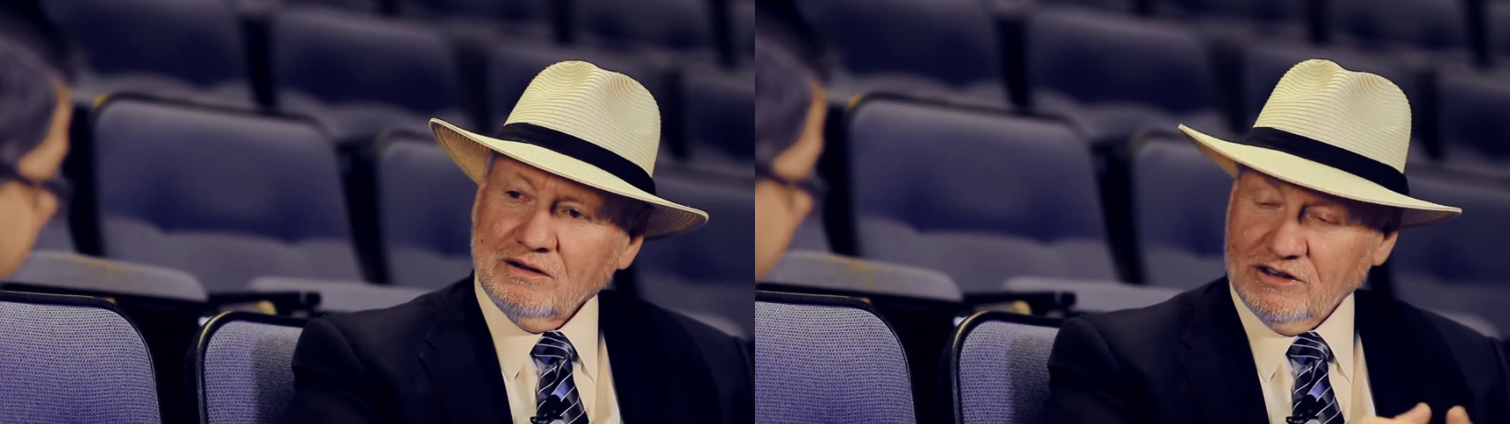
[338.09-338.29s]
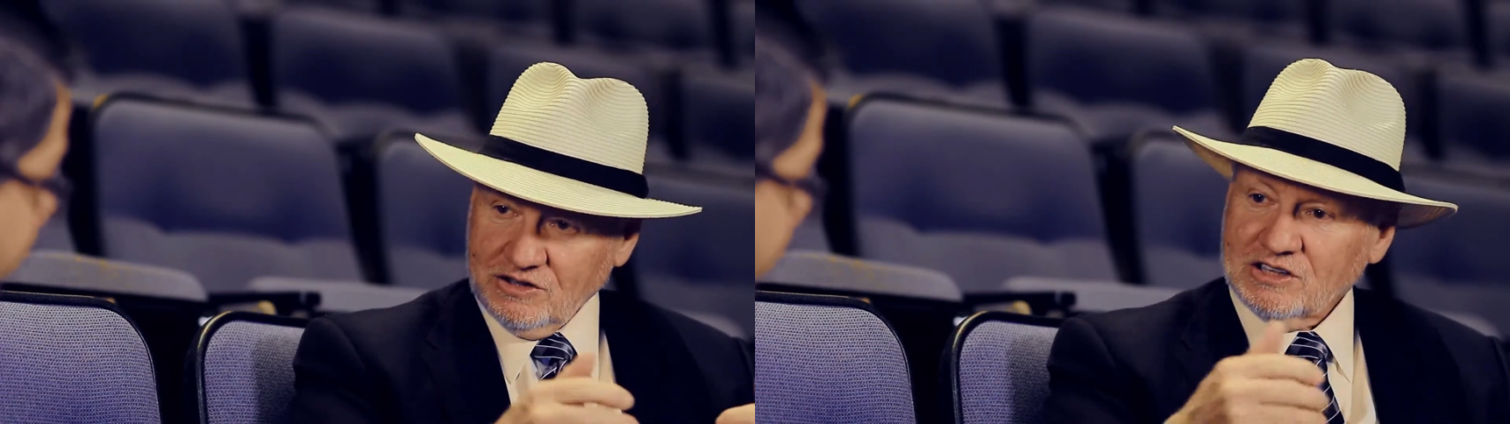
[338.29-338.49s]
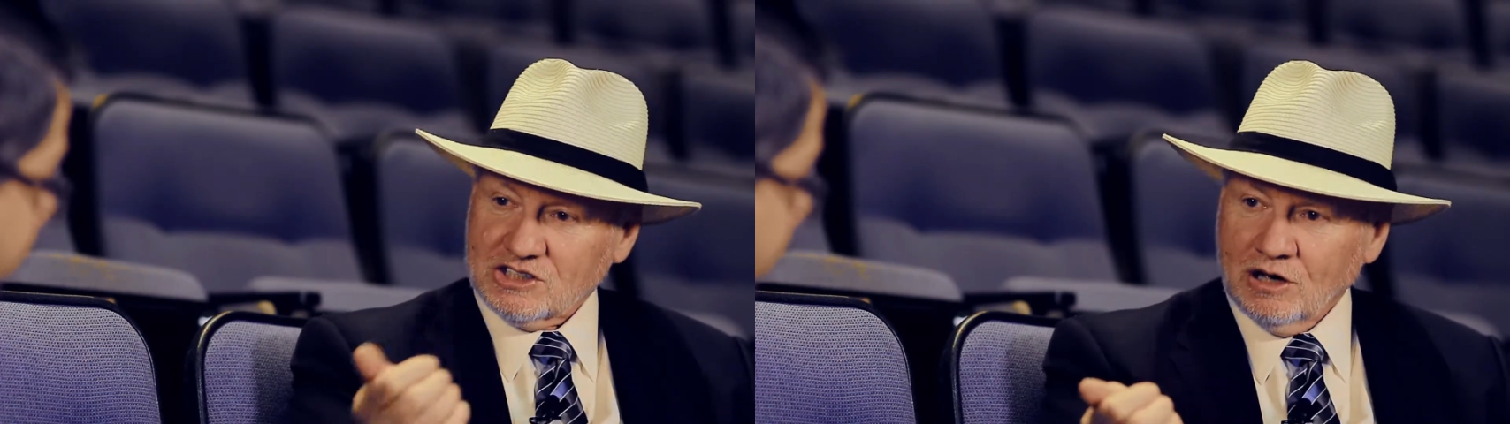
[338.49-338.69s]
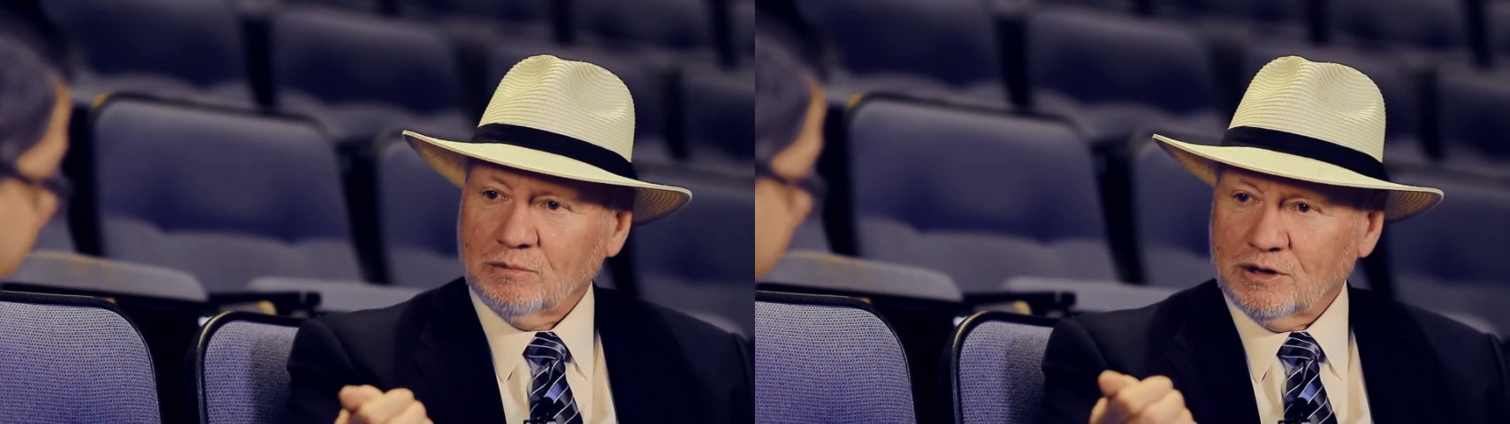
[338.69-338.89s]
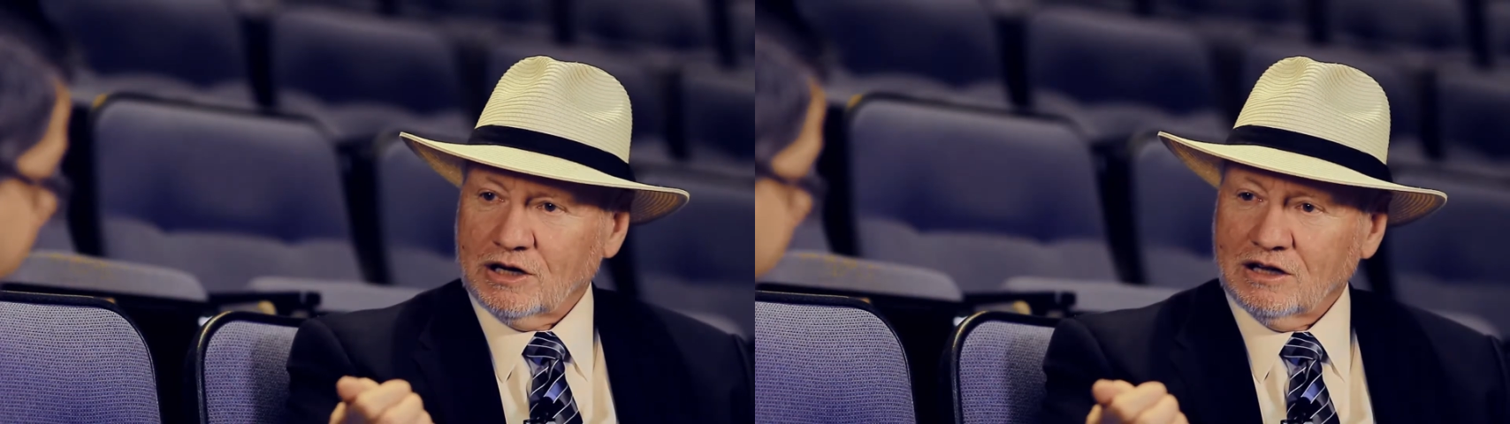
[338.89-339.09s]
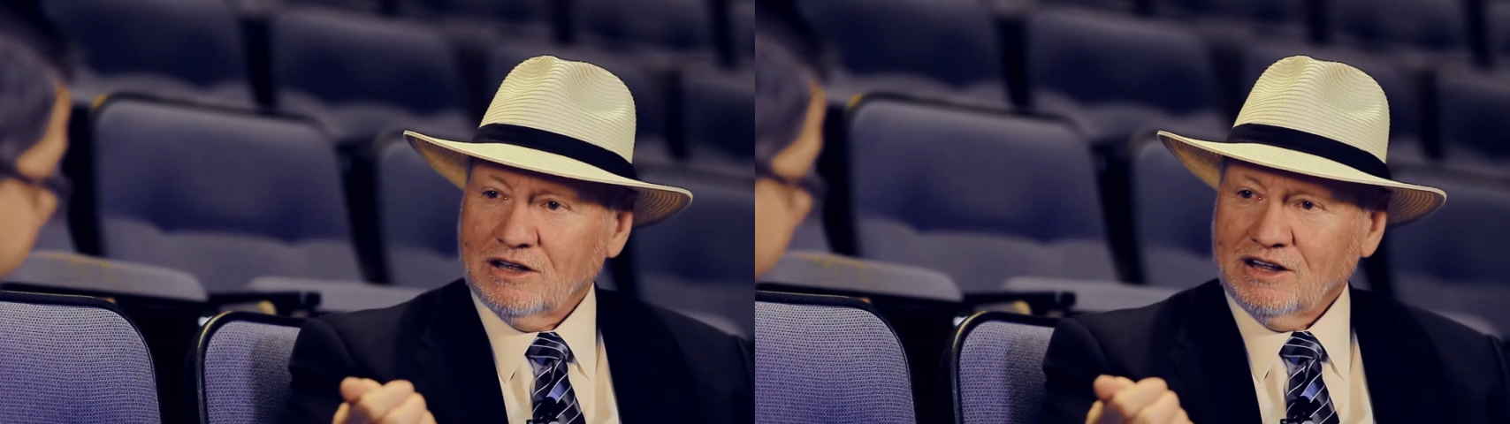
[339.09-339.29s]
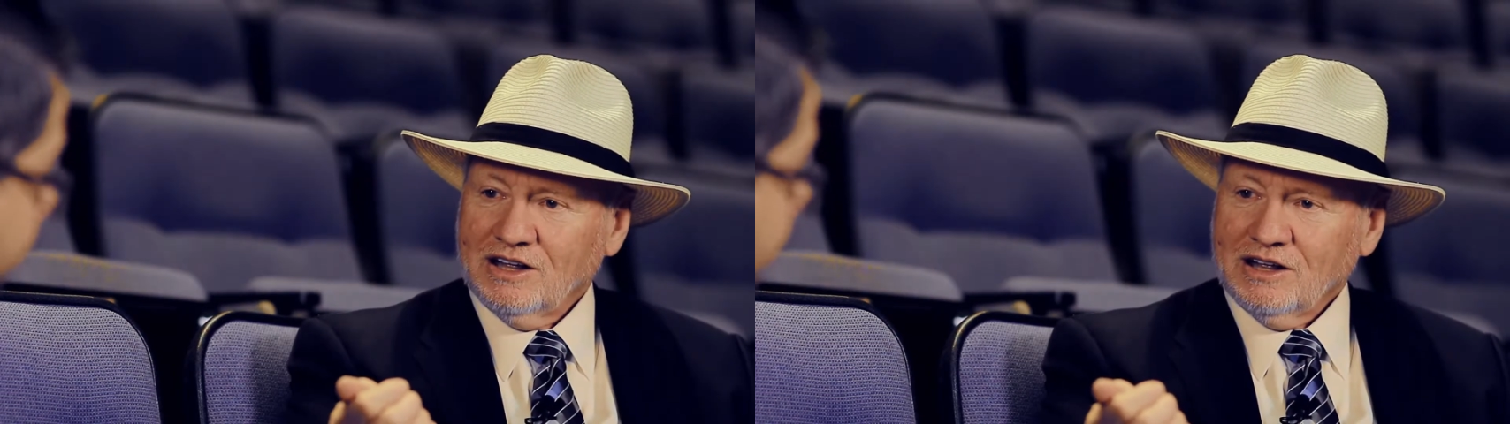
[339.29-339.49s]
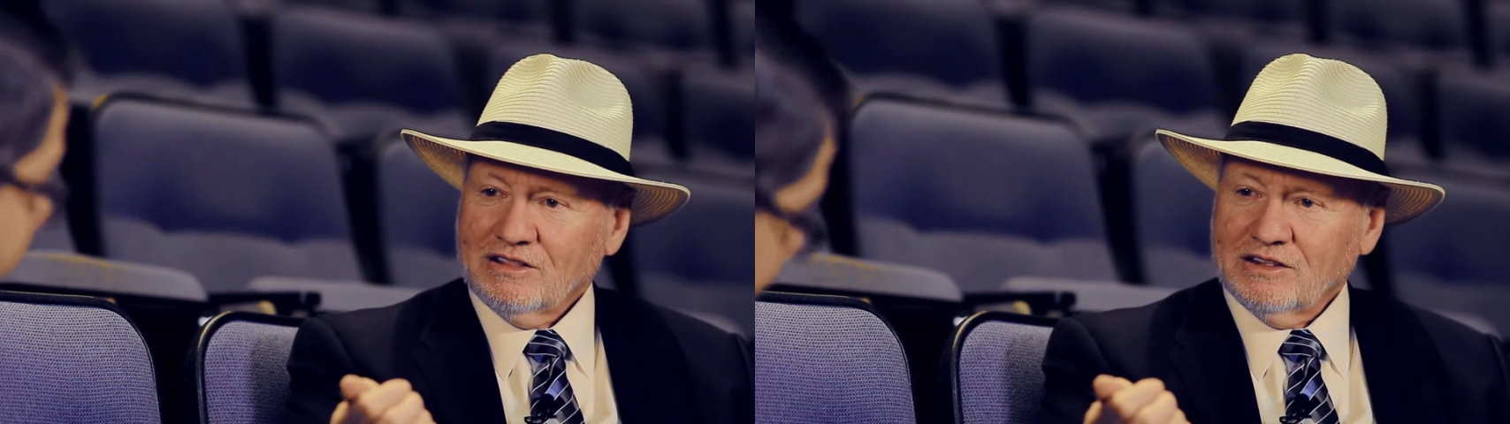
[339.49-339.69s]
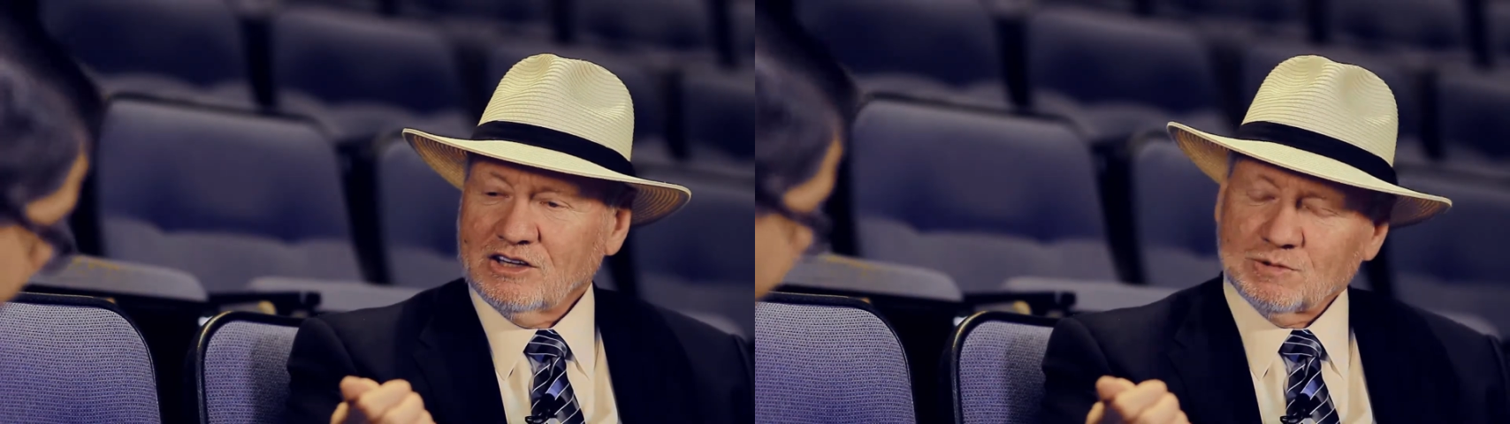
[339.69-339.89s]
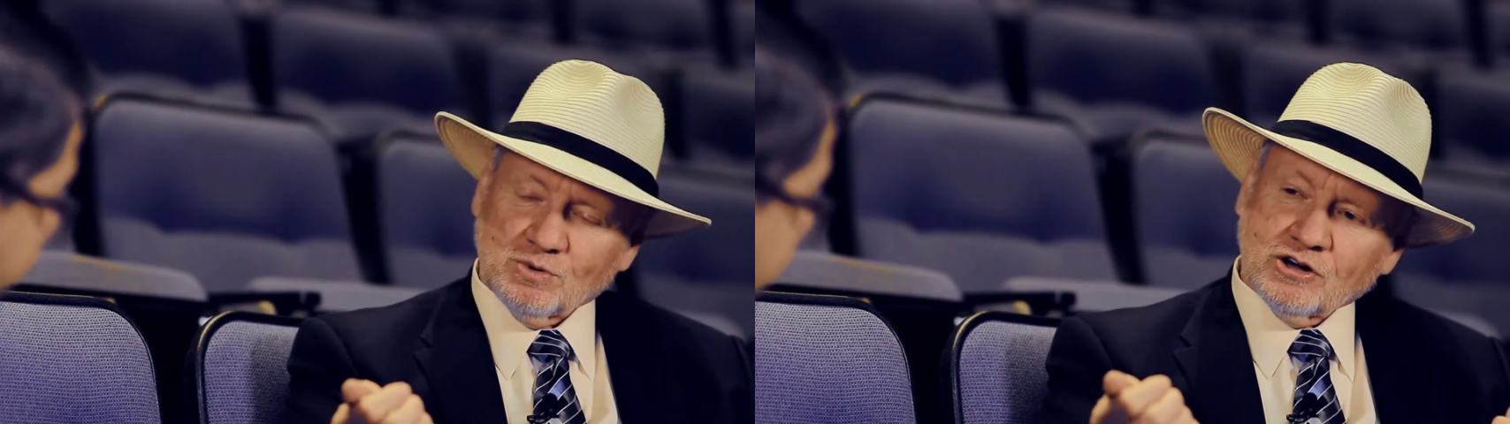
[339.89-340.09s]
this company,
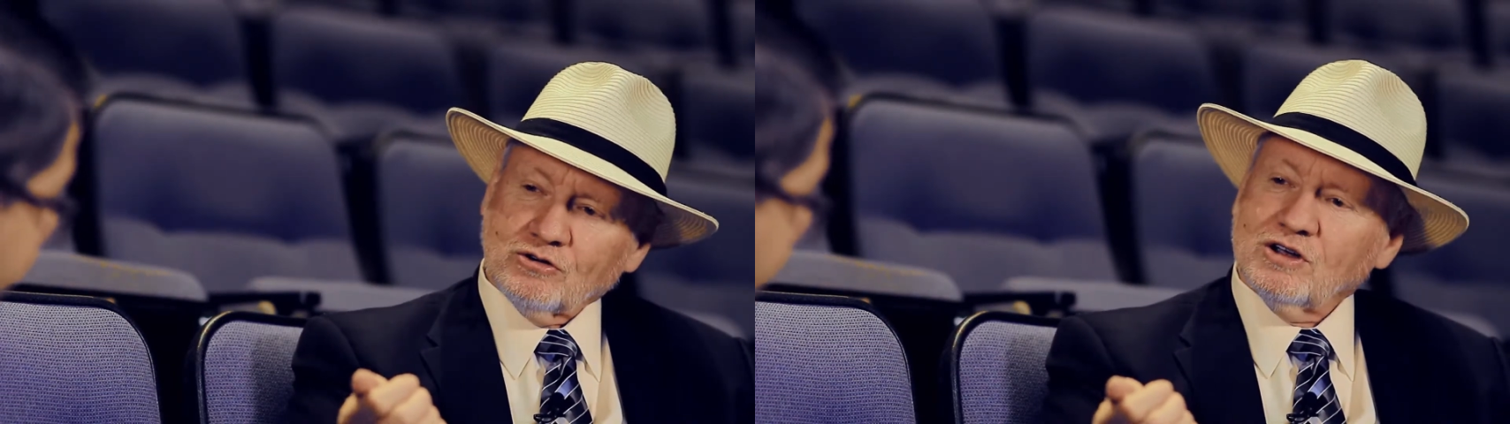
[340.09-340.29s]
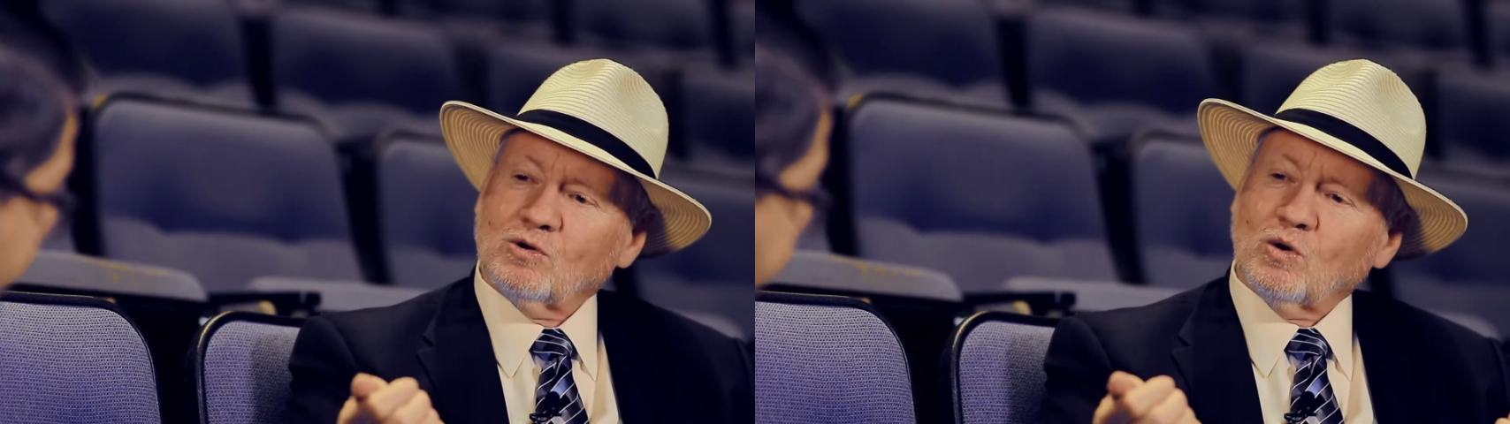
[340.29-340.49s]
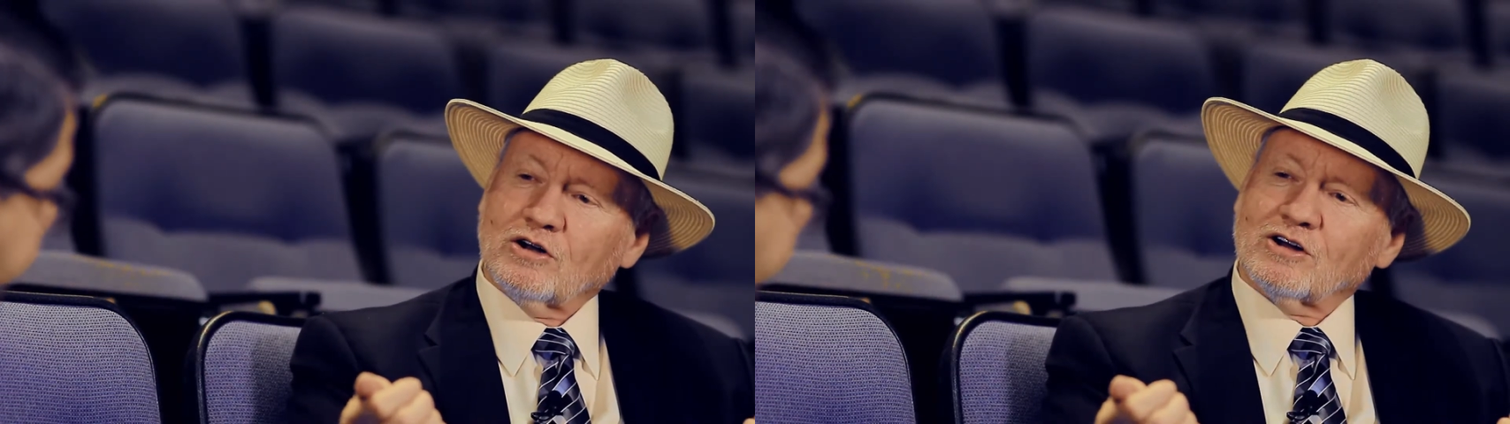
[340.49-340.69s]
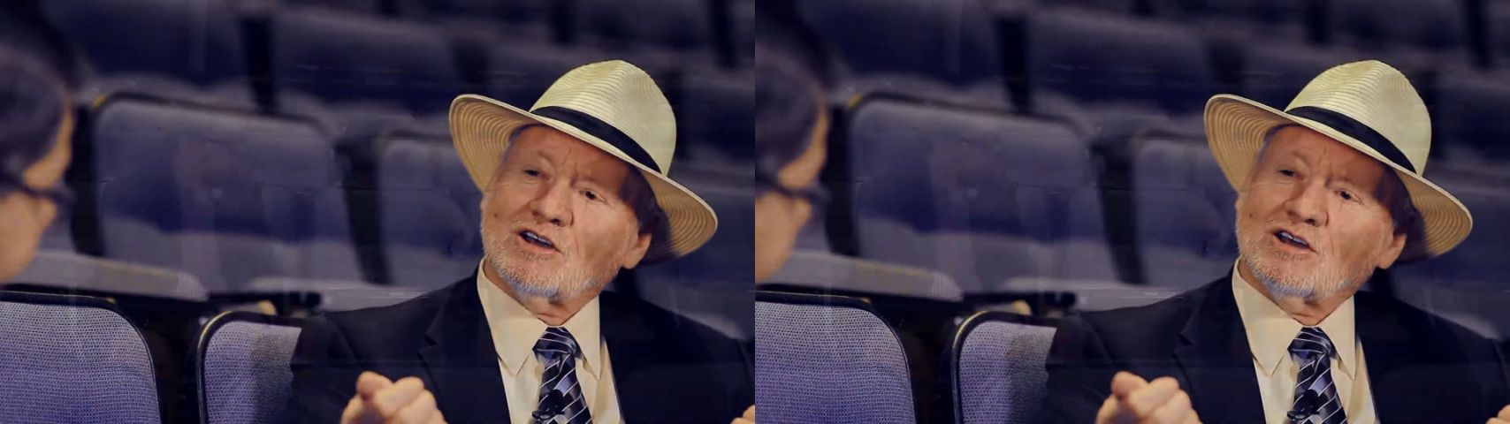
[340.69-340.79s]
the Spring Creek Water